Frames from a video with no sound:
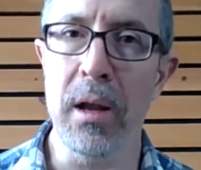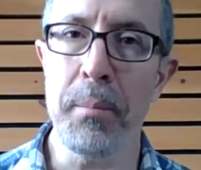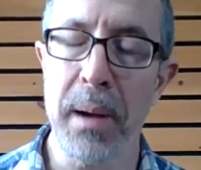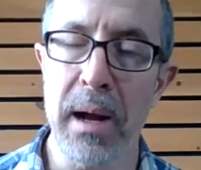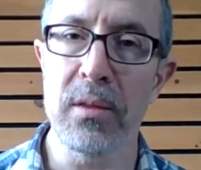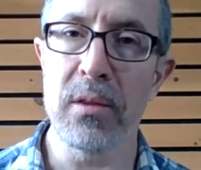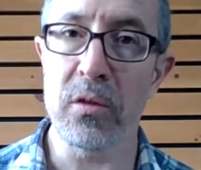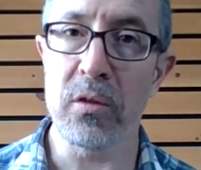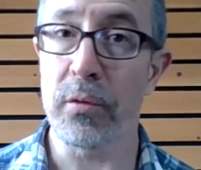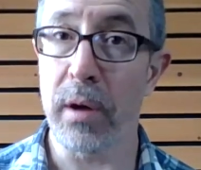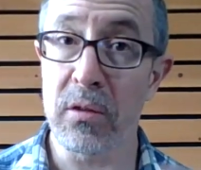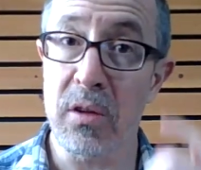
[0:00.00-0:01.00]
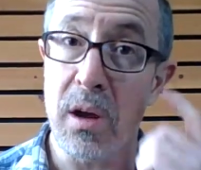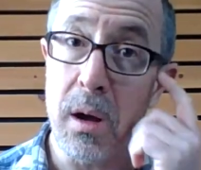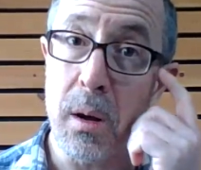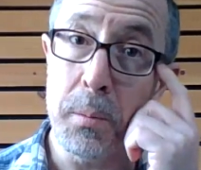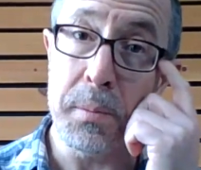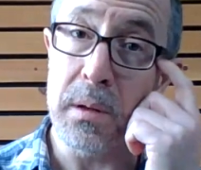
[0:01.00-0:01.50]
upon this French
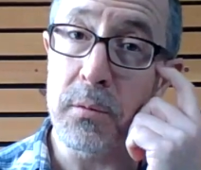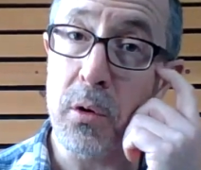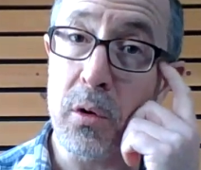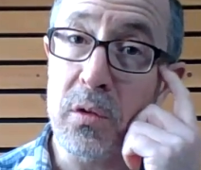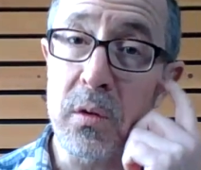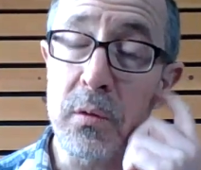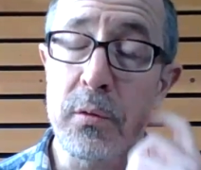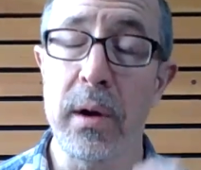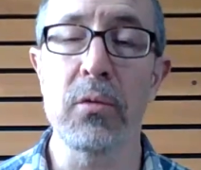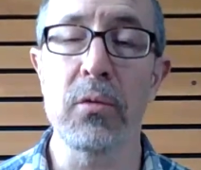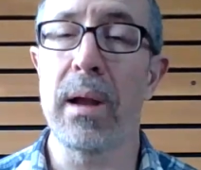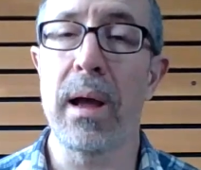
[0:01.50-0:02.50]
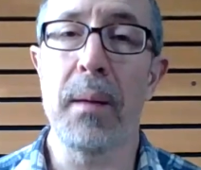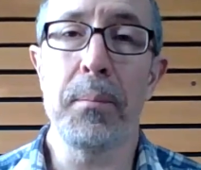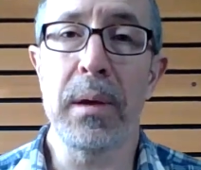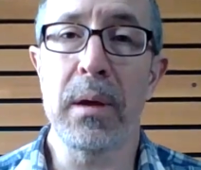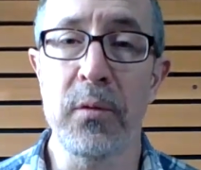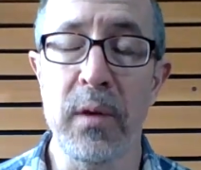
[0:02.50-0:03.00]
help, and of course the French were not
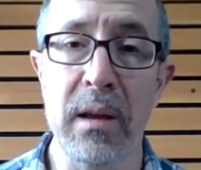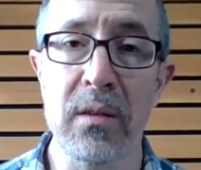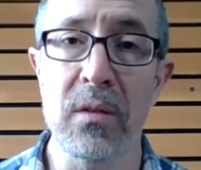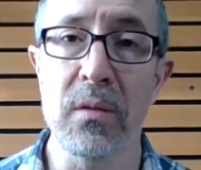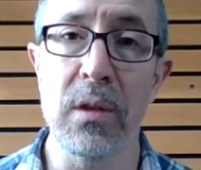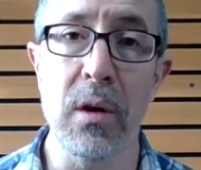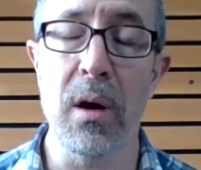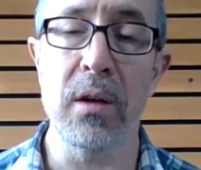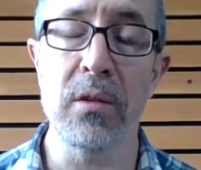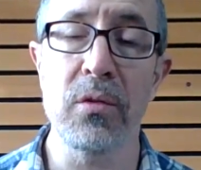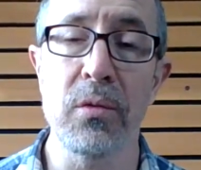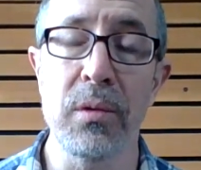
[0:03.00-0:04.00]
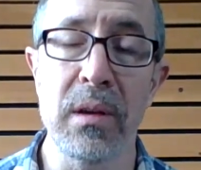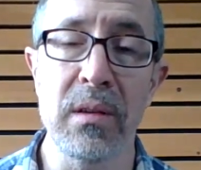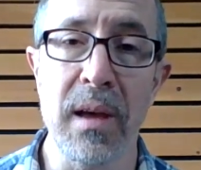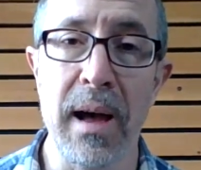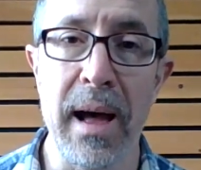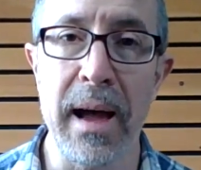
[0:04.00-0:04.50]
big fans of the Austrians
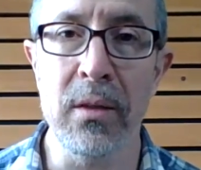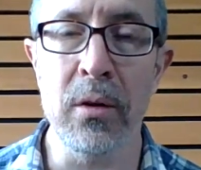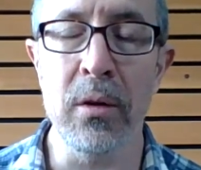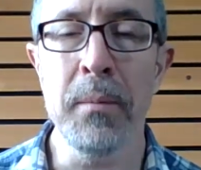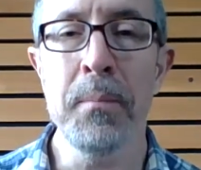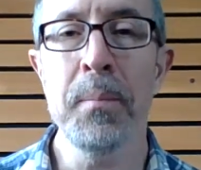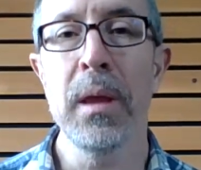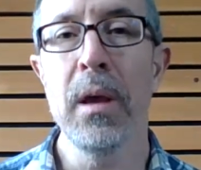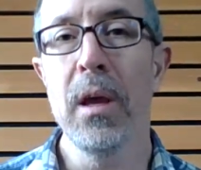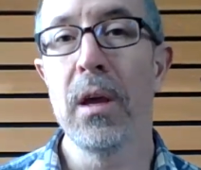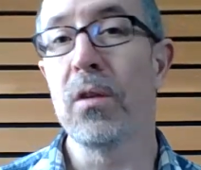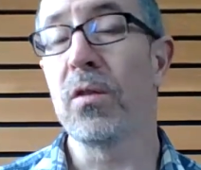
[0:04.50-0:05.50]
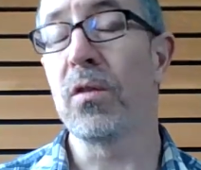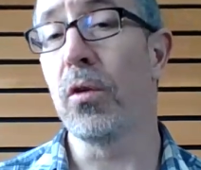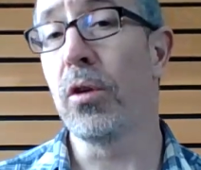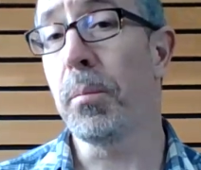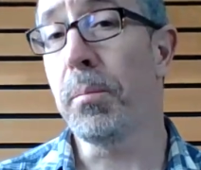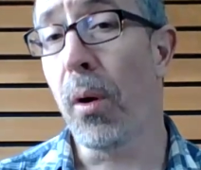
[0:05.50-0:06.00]
either. So
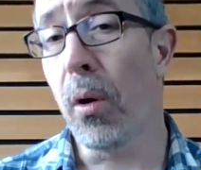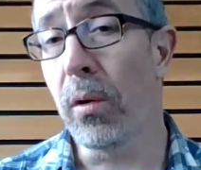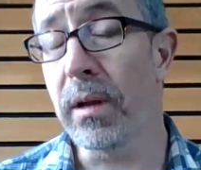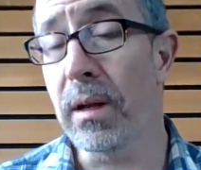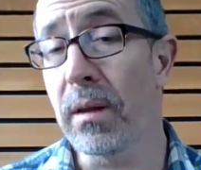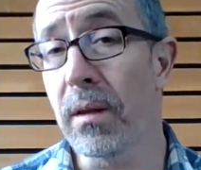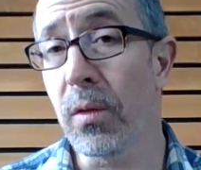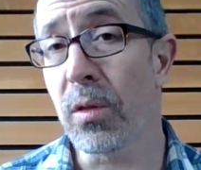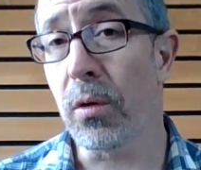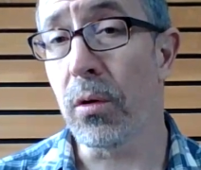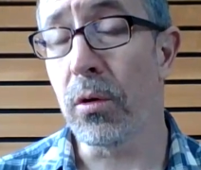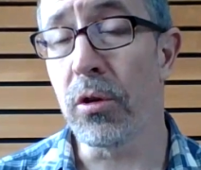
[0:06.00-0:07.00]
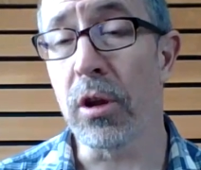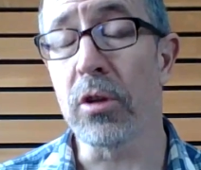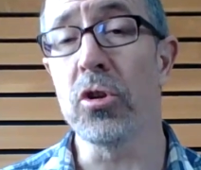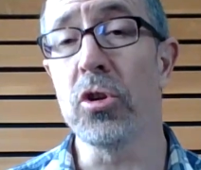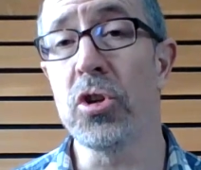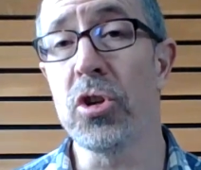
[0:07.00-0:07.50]
Napoleon III
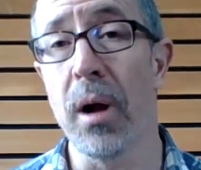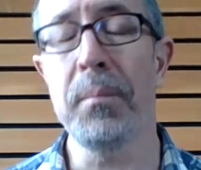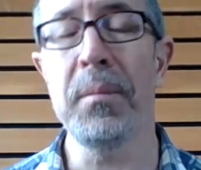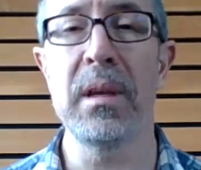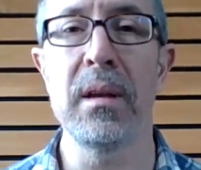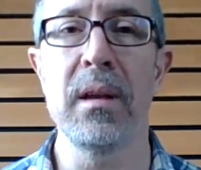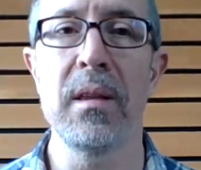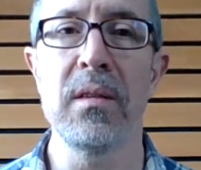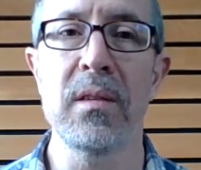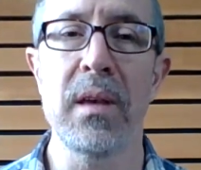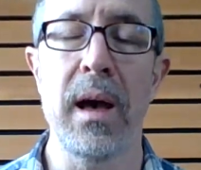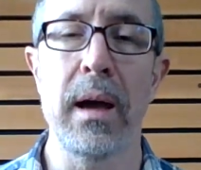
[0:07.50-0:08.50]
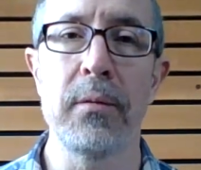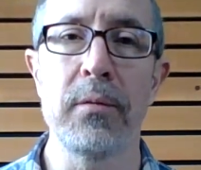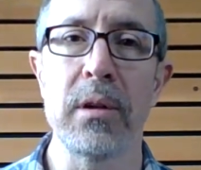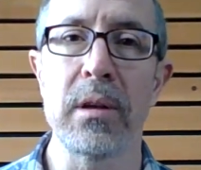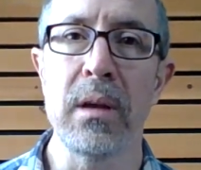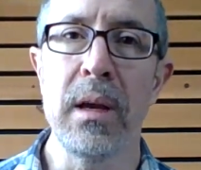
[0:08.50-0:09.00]
jumped into this
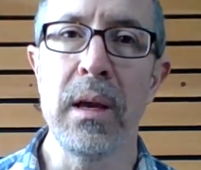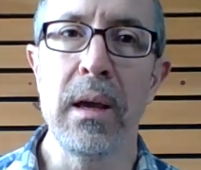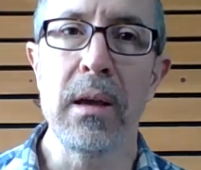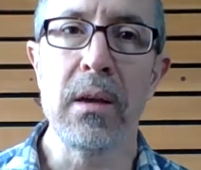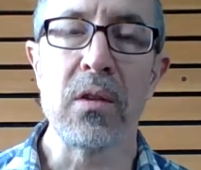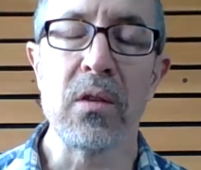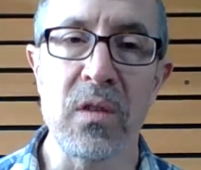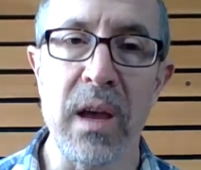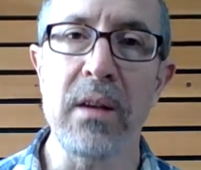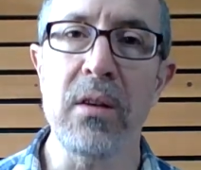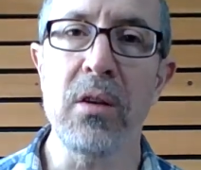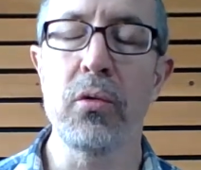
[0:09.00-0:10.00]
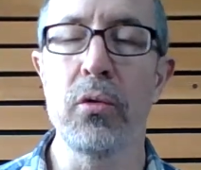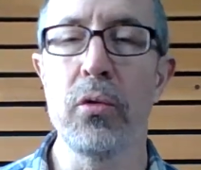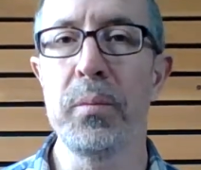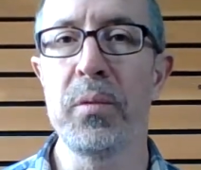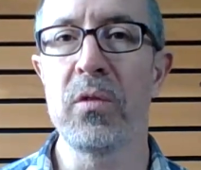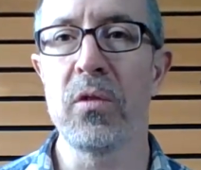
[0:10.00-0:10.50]
conflict, sent
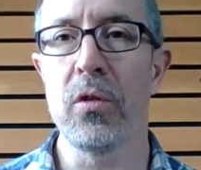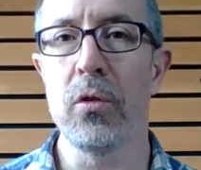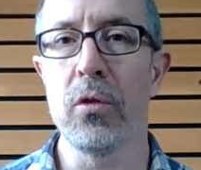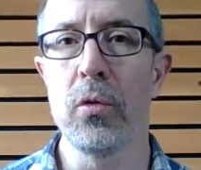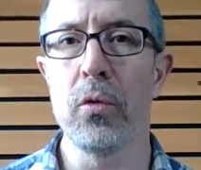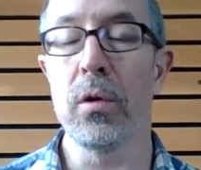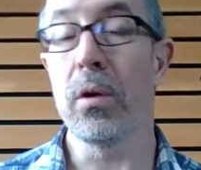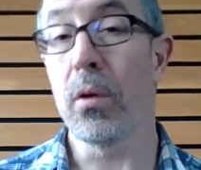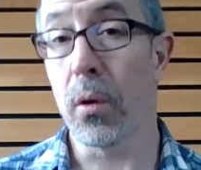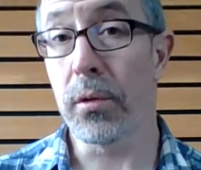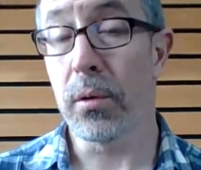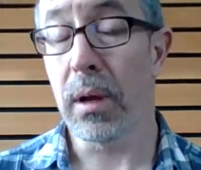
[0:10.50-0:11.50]
troops to northern